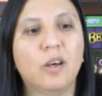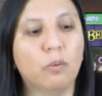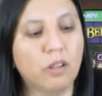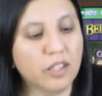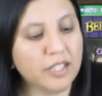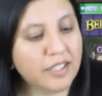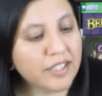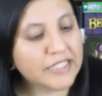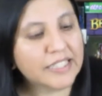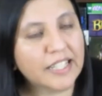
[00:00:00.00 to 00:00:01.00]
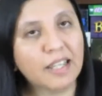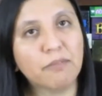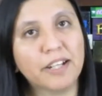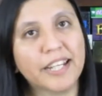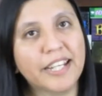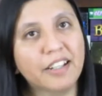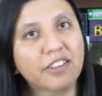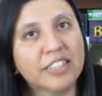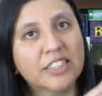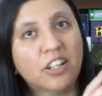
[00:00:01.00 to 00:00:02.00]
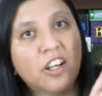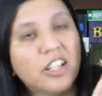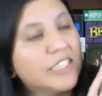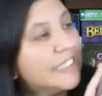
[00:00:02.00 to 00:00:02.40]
Well, this game right here, it's called